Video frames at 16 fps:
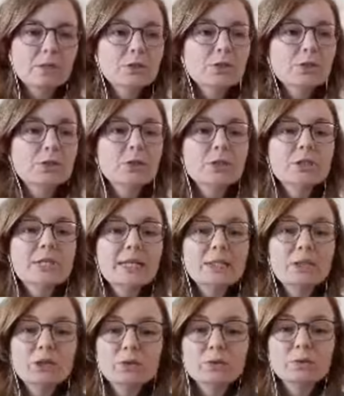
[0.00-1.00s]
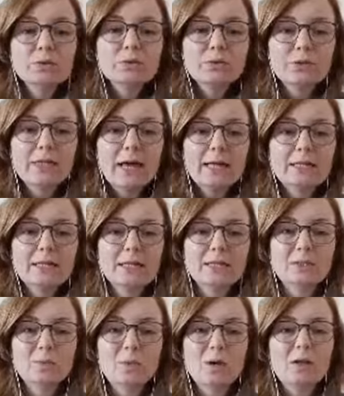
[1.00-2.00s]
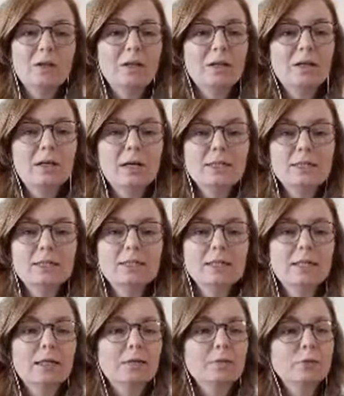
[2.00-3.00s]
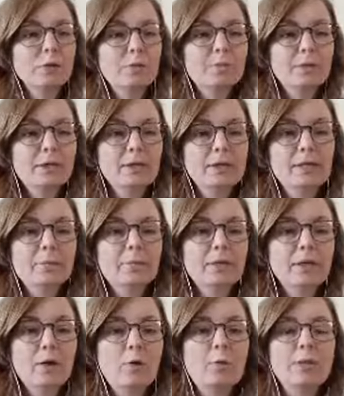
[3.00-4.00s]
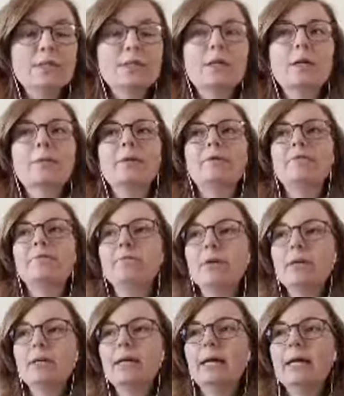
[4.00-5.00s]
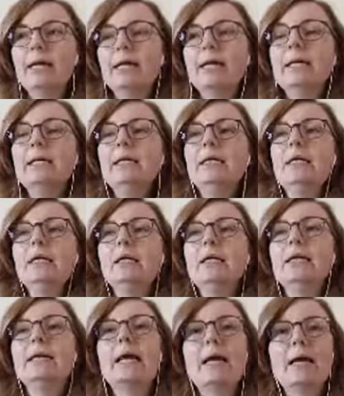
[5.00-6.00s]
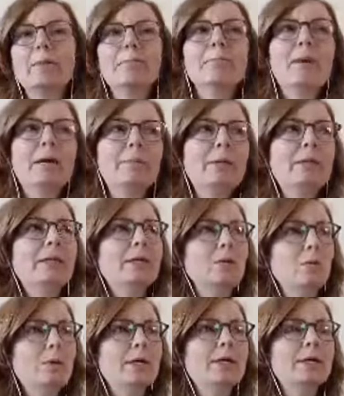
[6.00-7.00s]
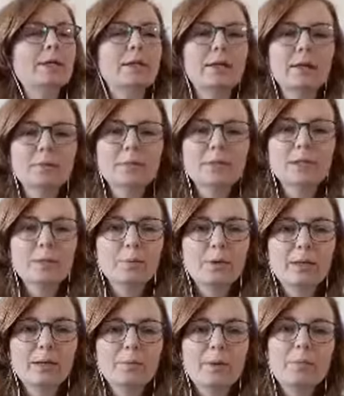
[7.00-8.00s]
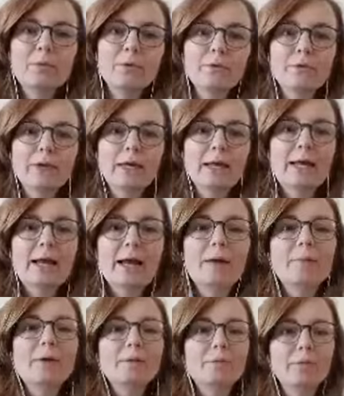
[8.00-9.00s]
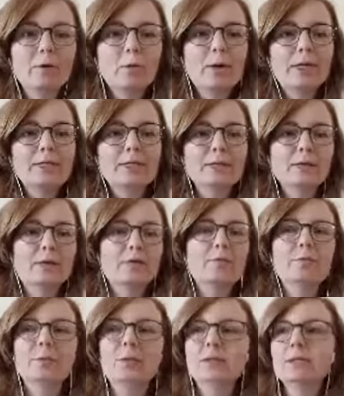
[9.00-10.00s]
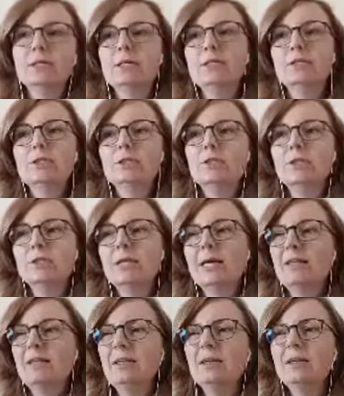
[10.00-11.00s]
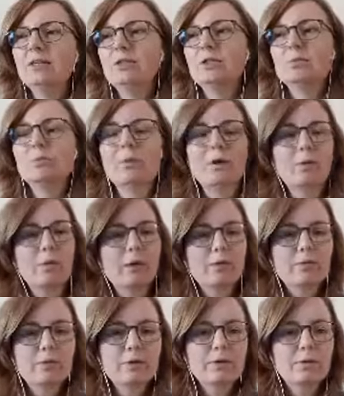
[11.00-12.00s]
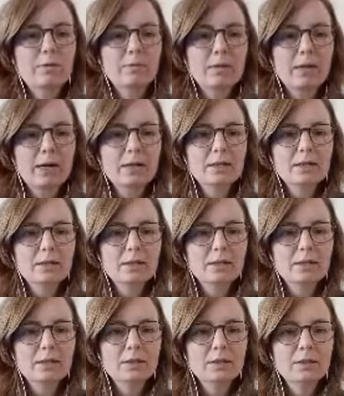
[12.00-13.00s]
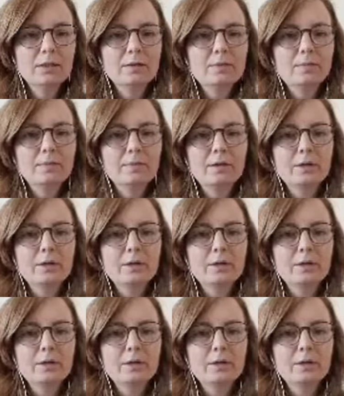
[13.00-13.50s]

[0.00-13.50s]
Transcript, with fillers: so just stay tuned for that as well. As I said, I'll drop the link below. But it's gonna be a fun day. And yeah, it might be a little weird that I'm celebrating my birthday and I'm giving away stuff, but it's just, I think it's just my way of giving back um,